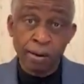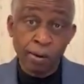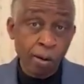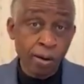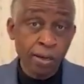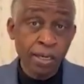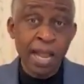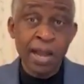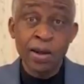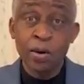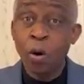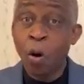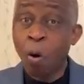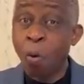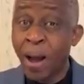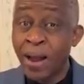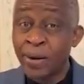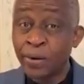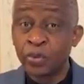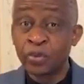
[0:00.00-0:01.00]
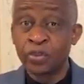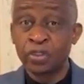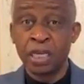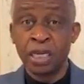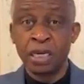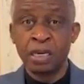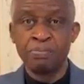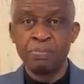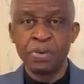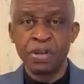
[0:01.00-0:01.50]
The Lord can call one to
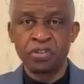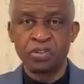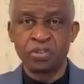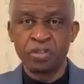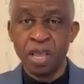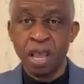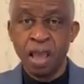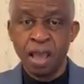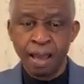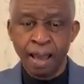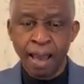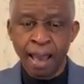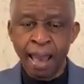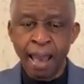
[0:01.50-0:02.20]
celibacy,